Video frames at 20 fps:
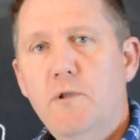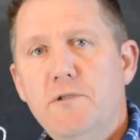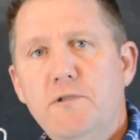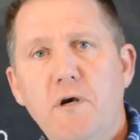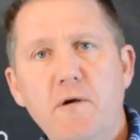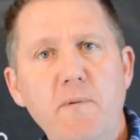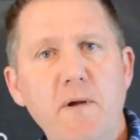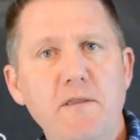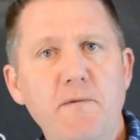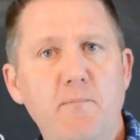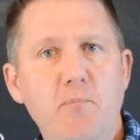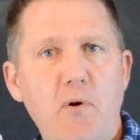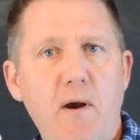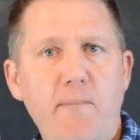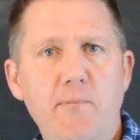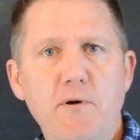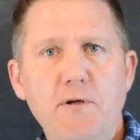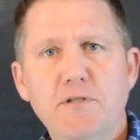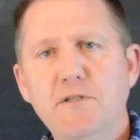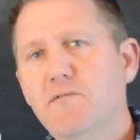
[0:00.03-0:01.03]
let's talk about the
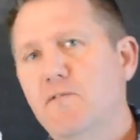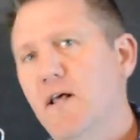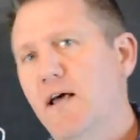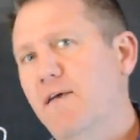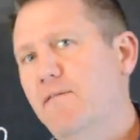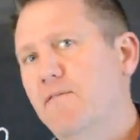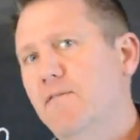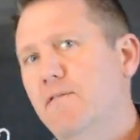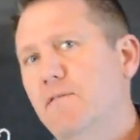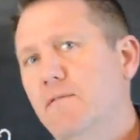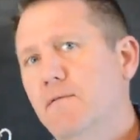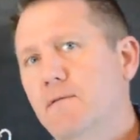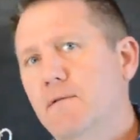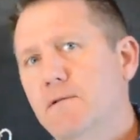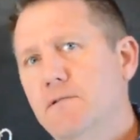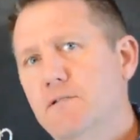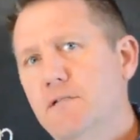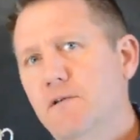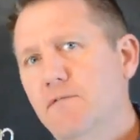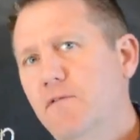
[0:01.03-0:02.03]
properties of life.
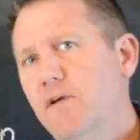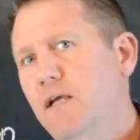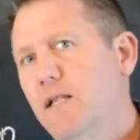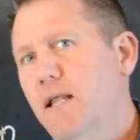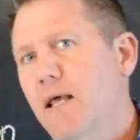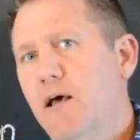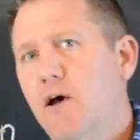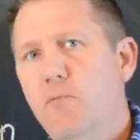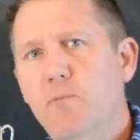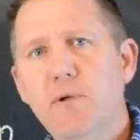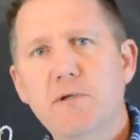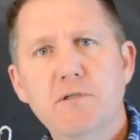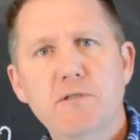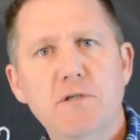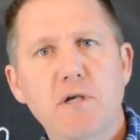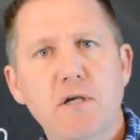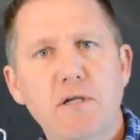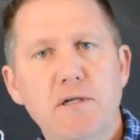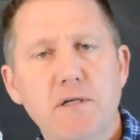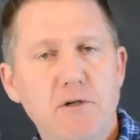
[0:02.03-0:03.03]
See if it can help
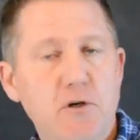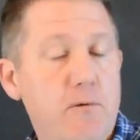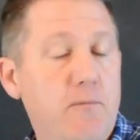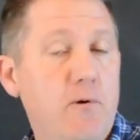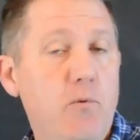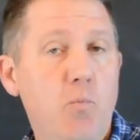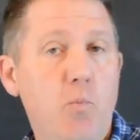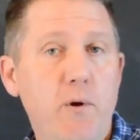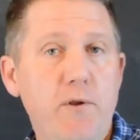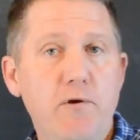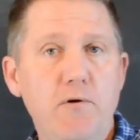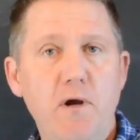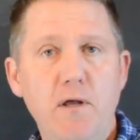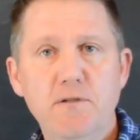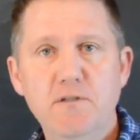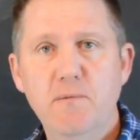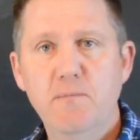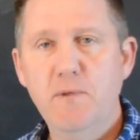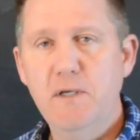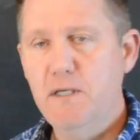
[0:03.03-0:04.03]
us determine whether or not
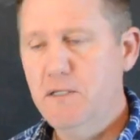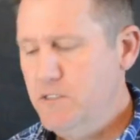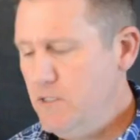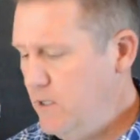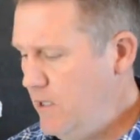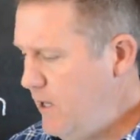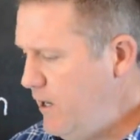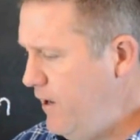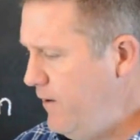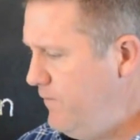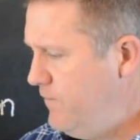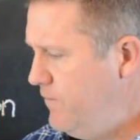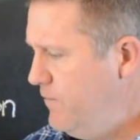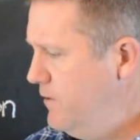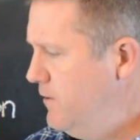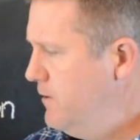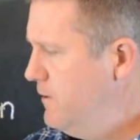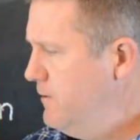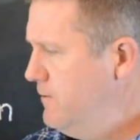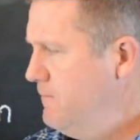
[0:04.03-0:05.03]
something is alive.
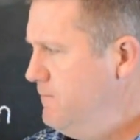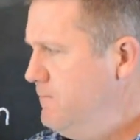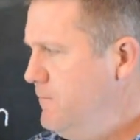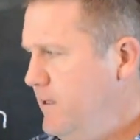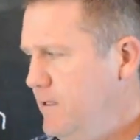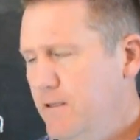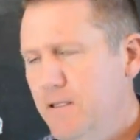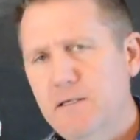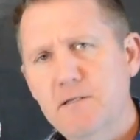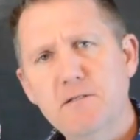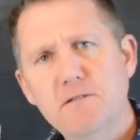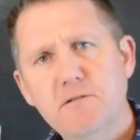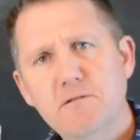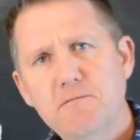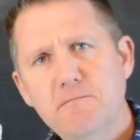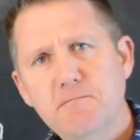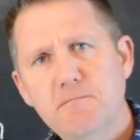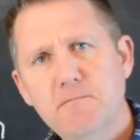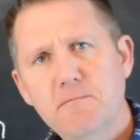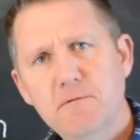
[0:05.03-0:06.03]
Like this.
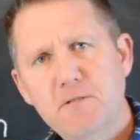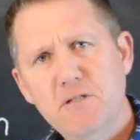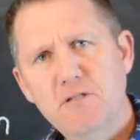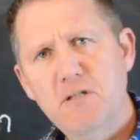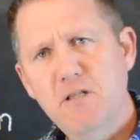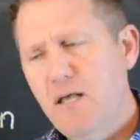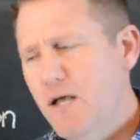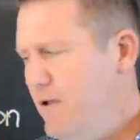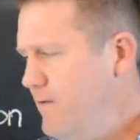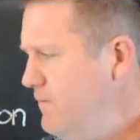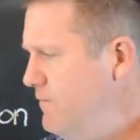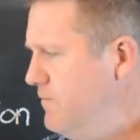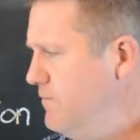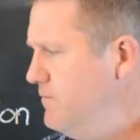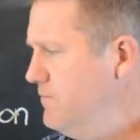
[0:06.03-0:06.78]
Is this alive?